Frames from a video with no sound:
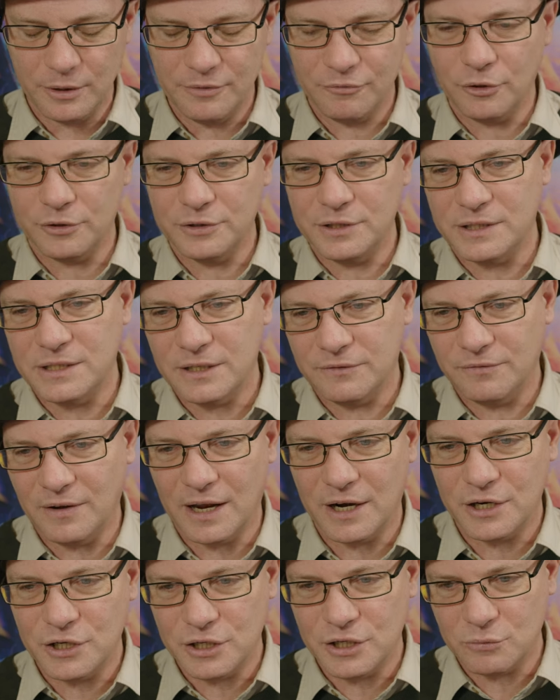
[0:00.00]
oh, you've got
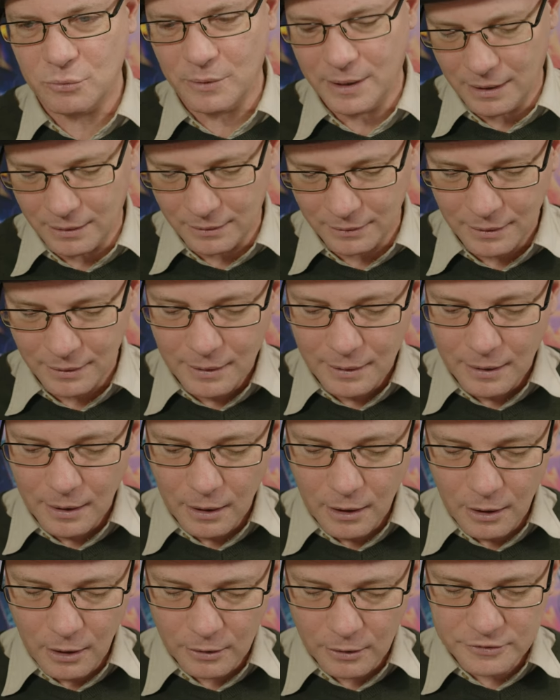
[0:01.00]
disadvantage as well.
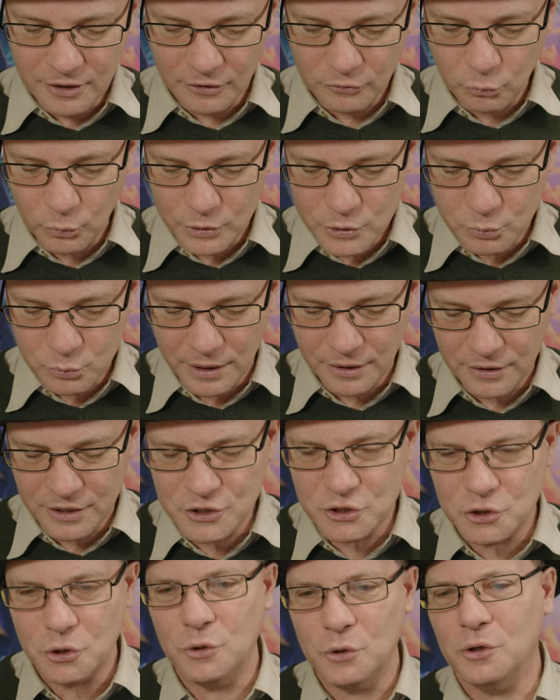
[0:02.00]
Oh, okay, which one of
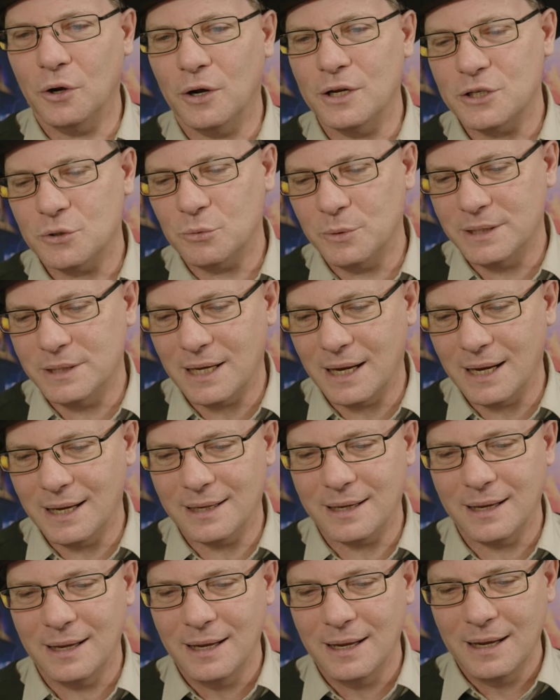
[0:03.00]
these two dice do we
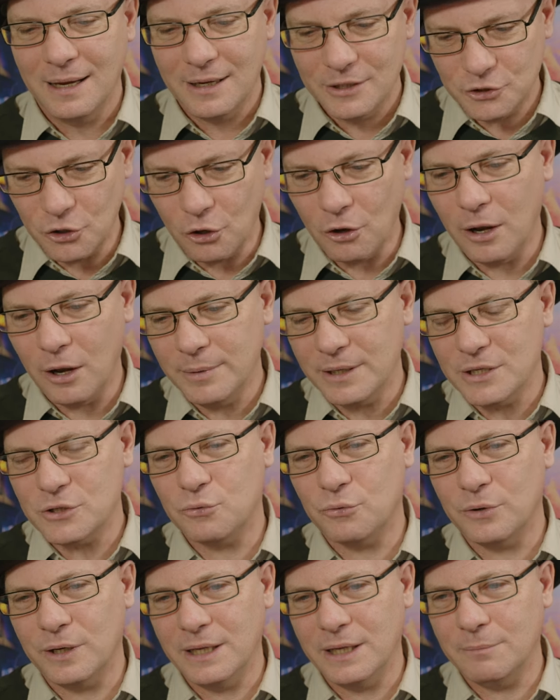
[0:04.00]
take? Timing
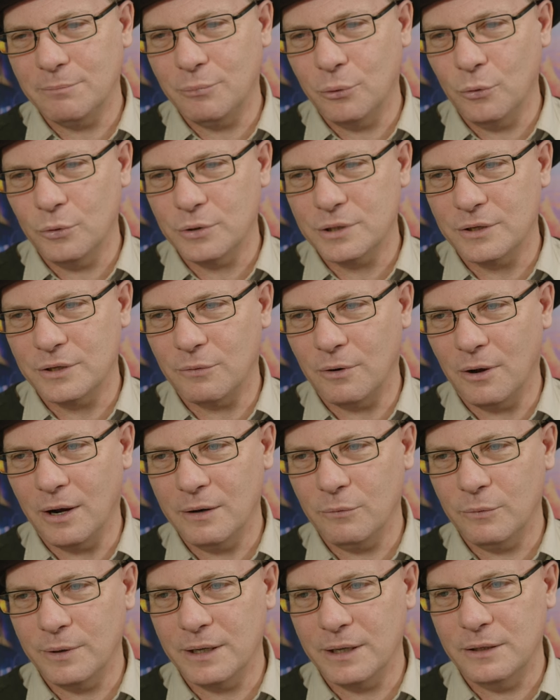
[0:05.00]
is really important,
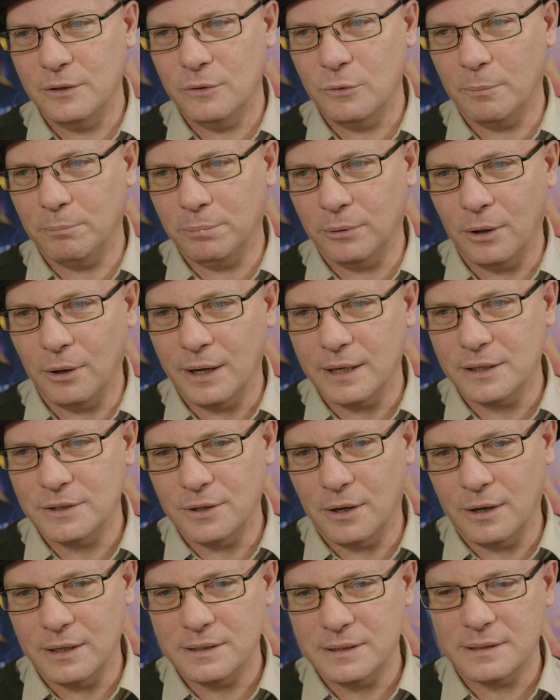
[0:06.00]
right? When are you applying
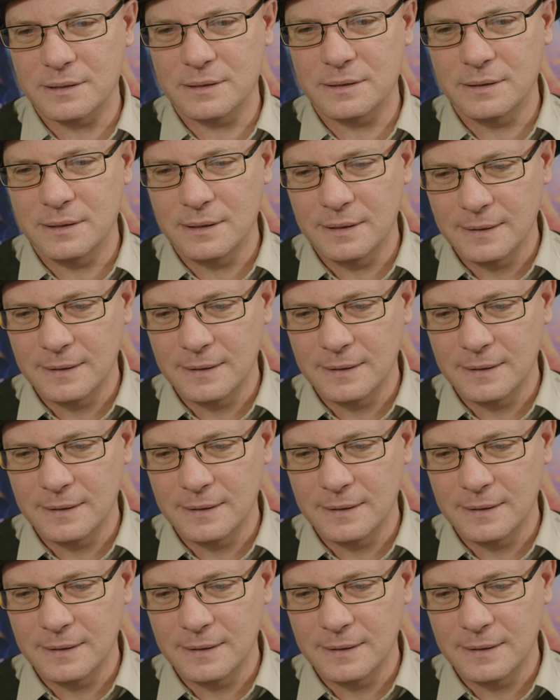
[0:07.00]
dice?